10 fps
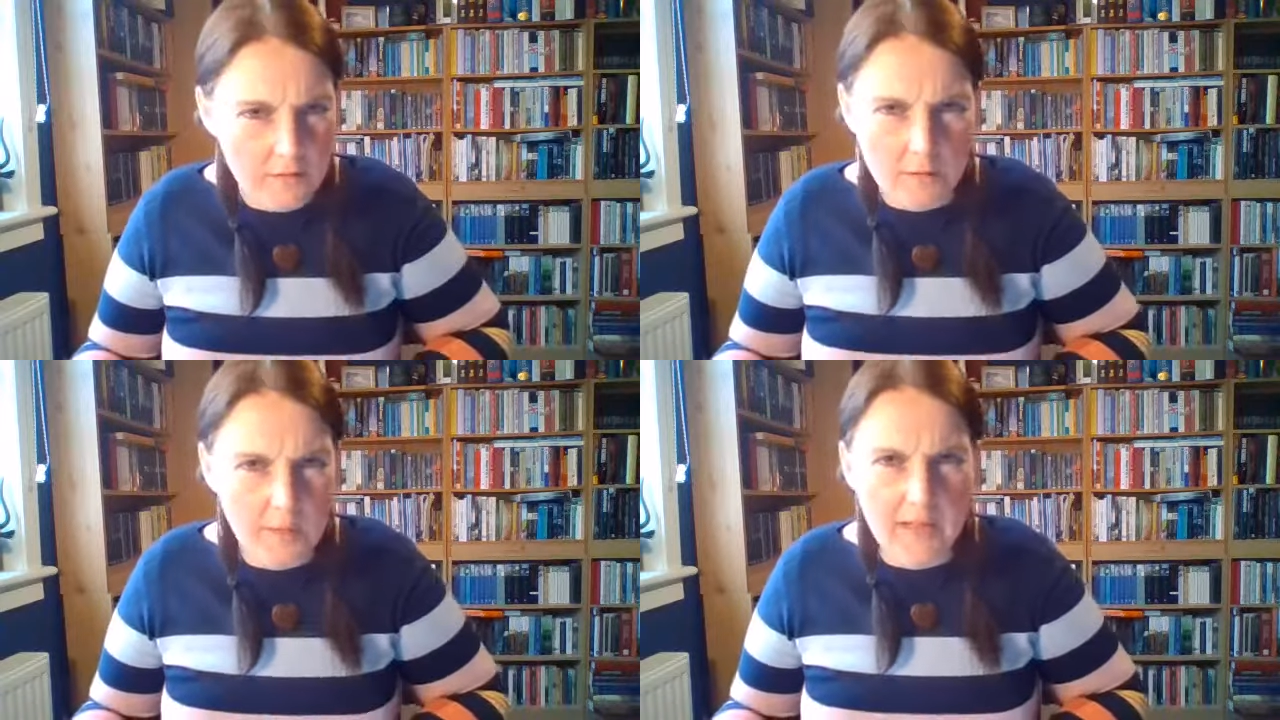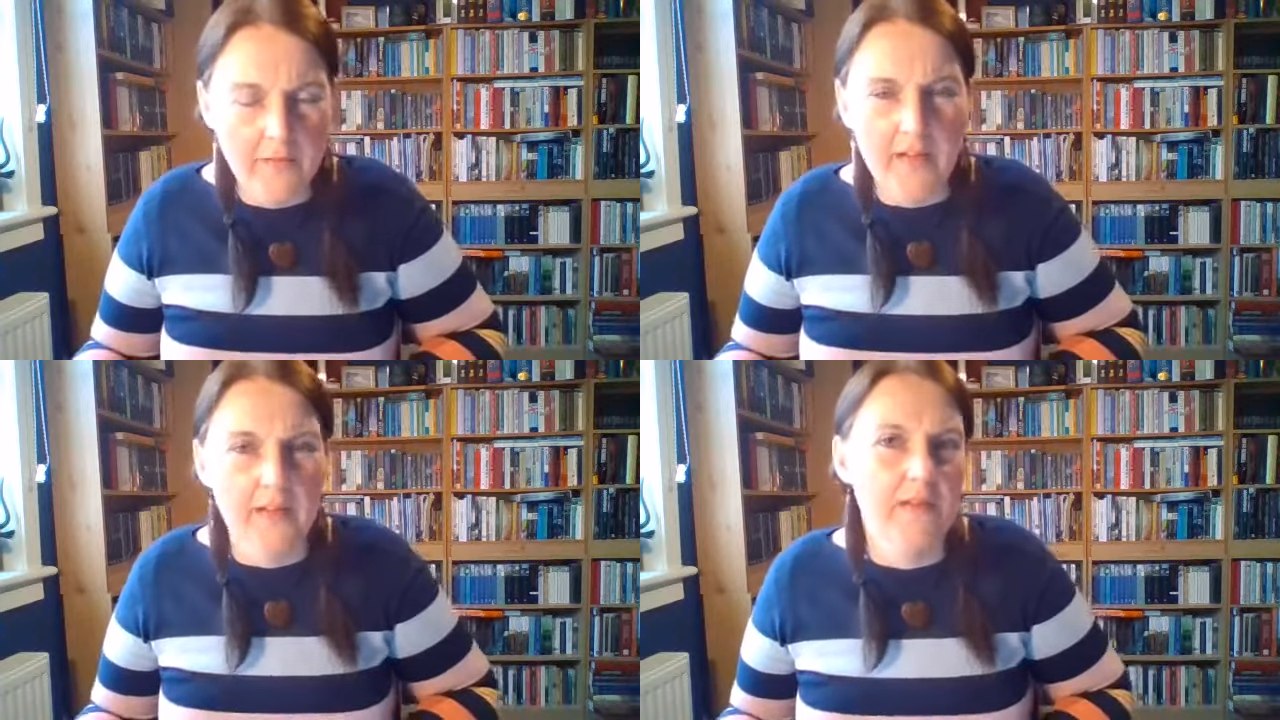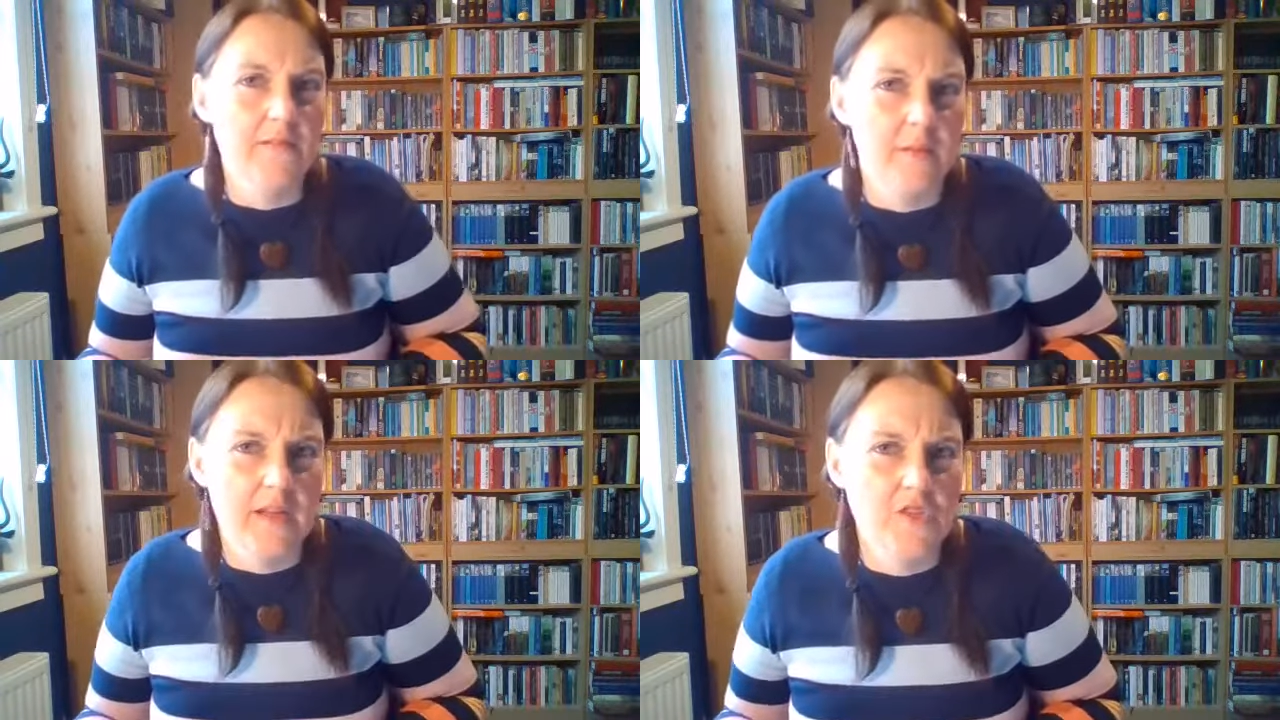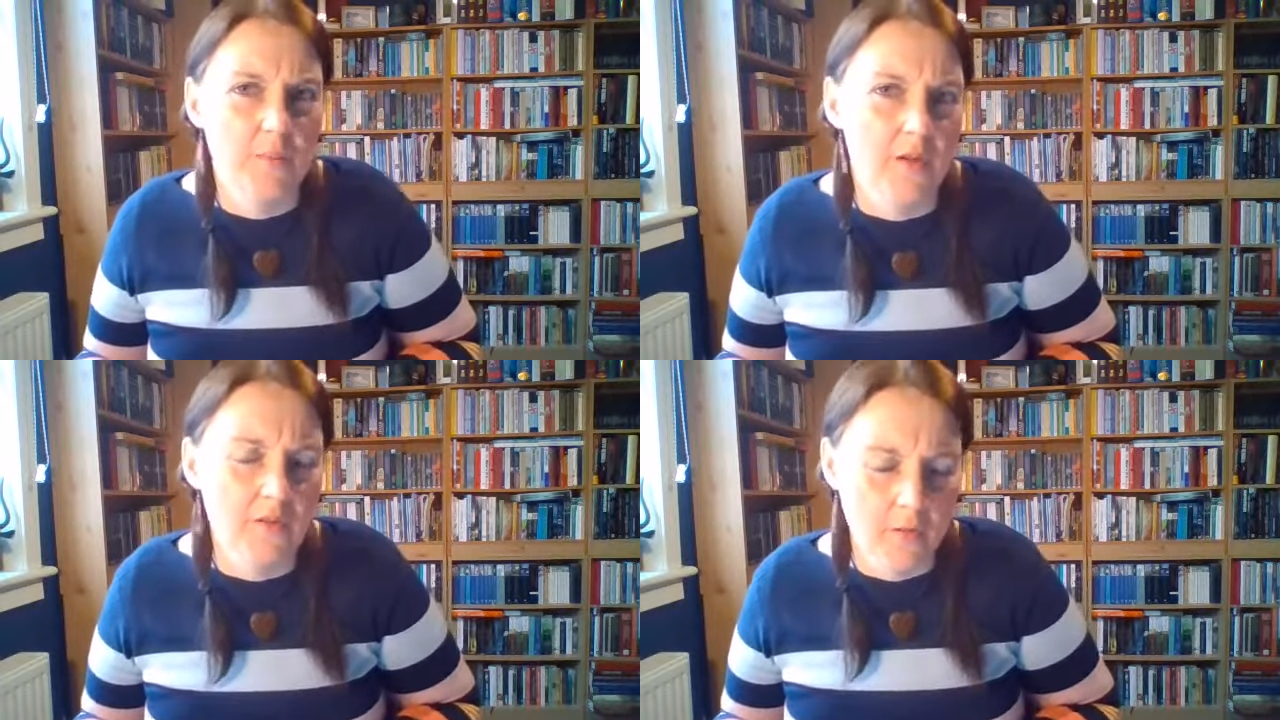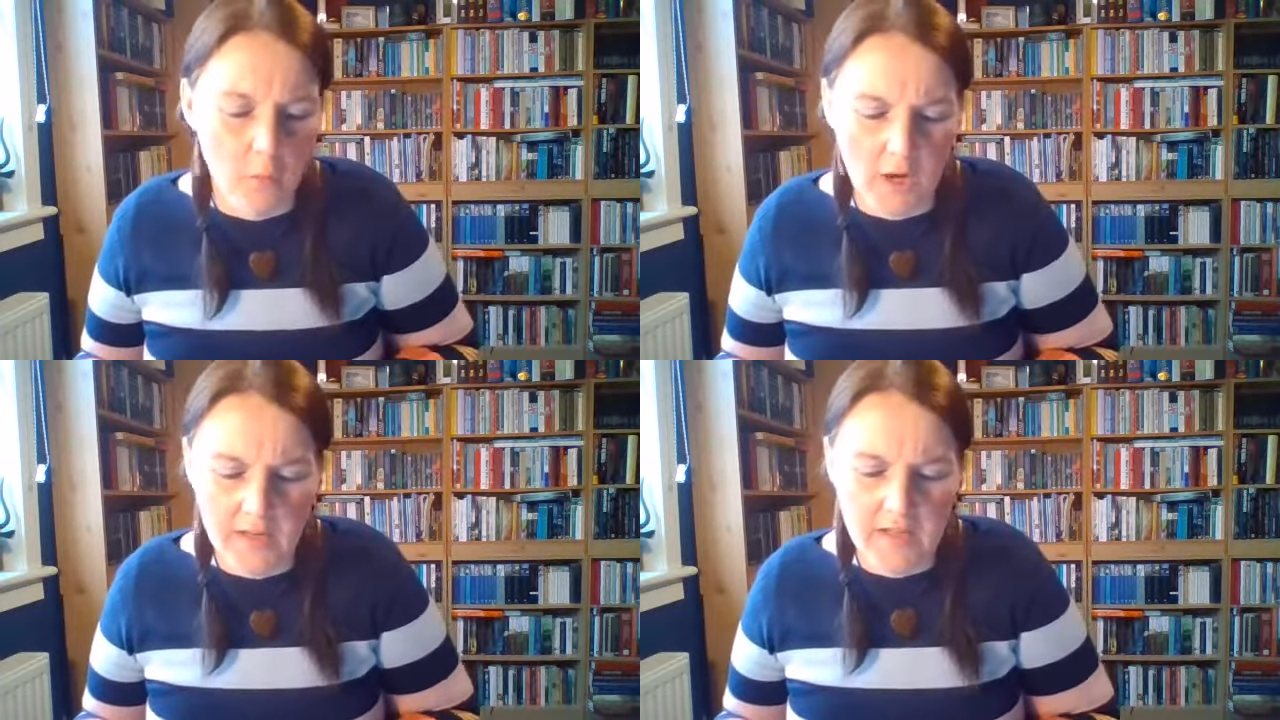to be giving information about their
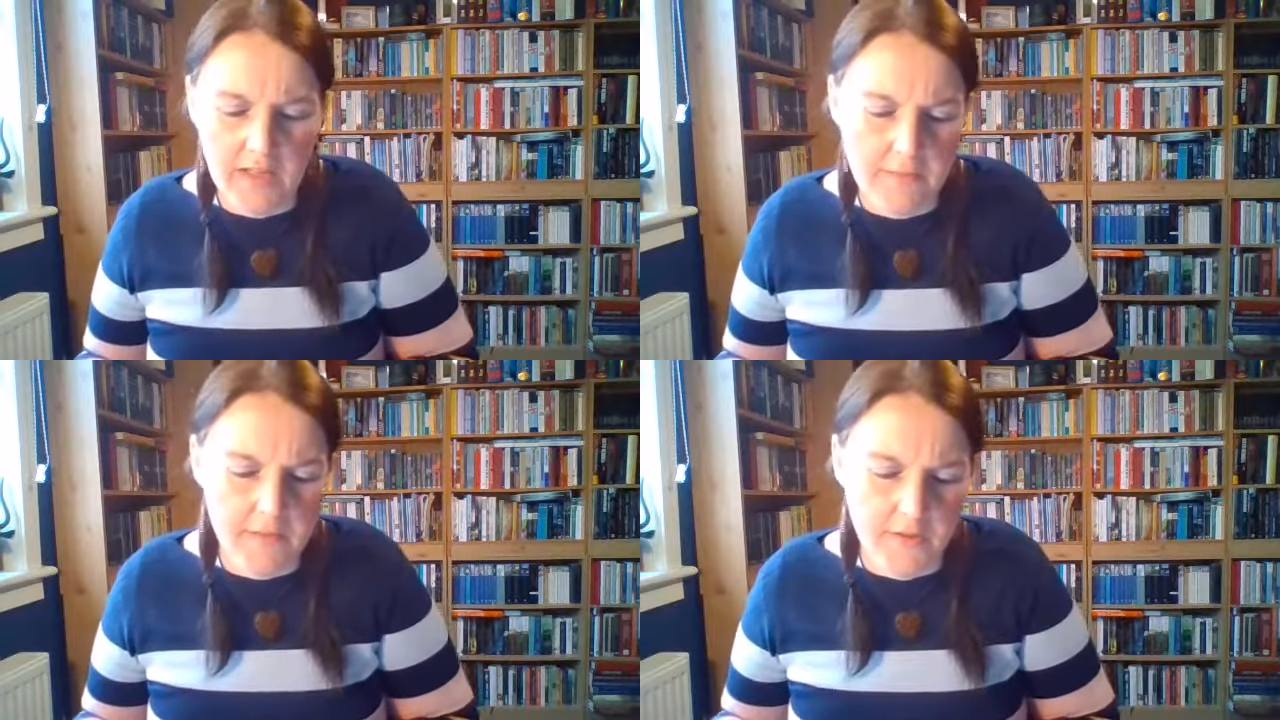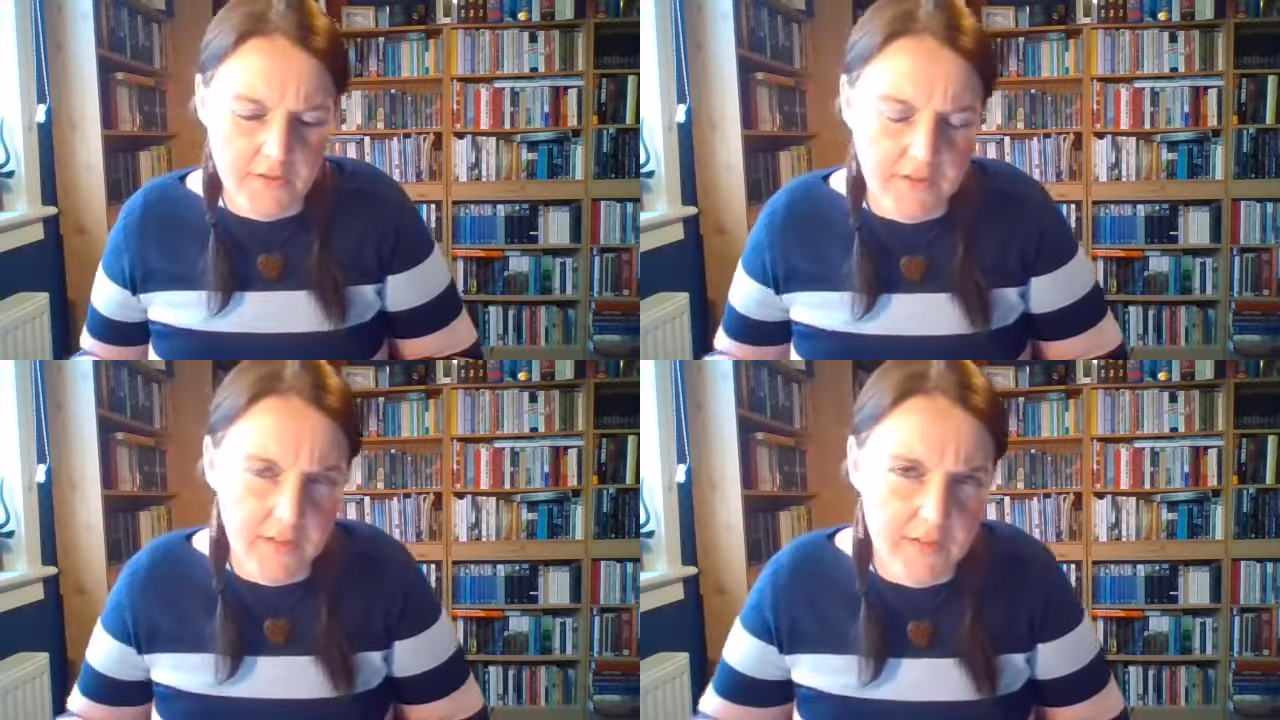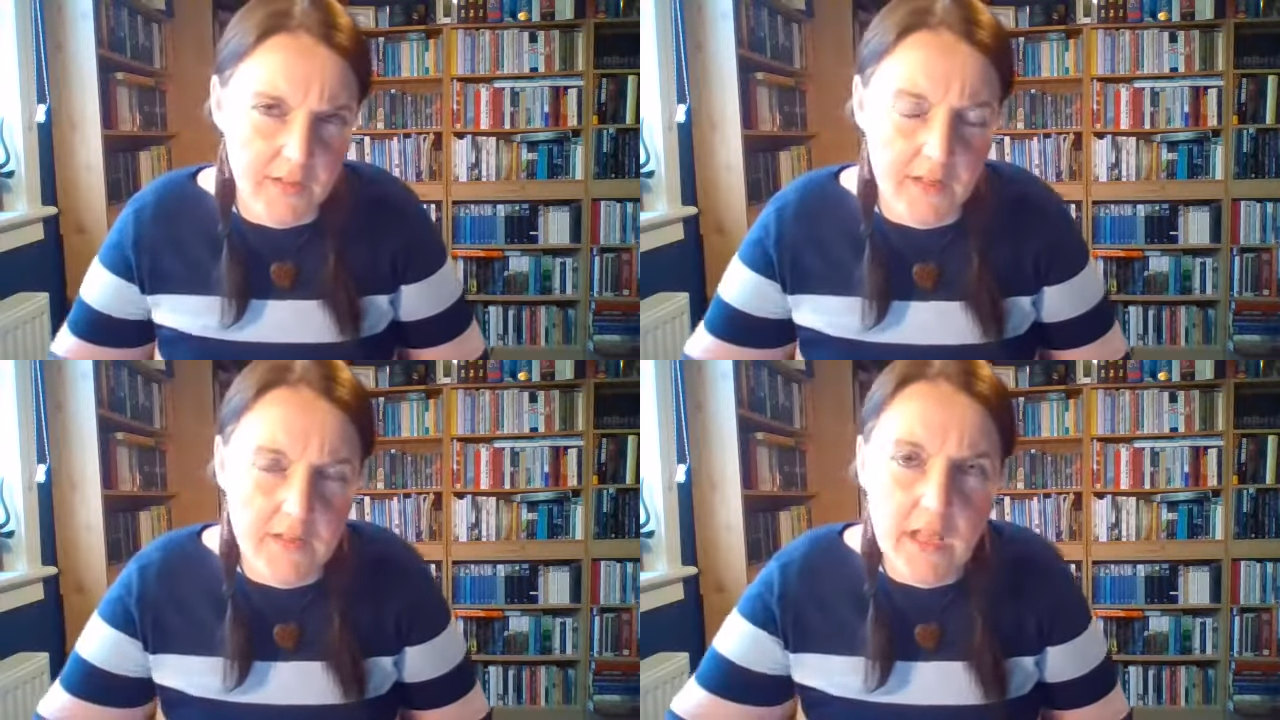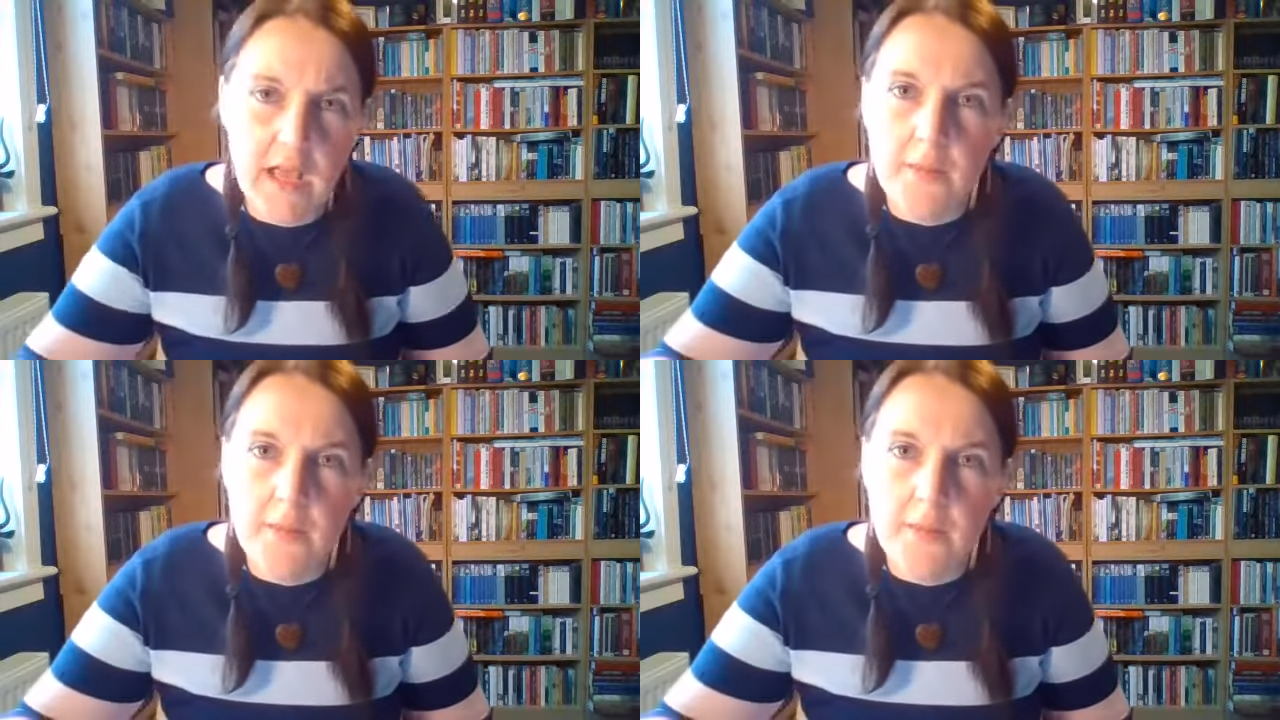working life, their statistics,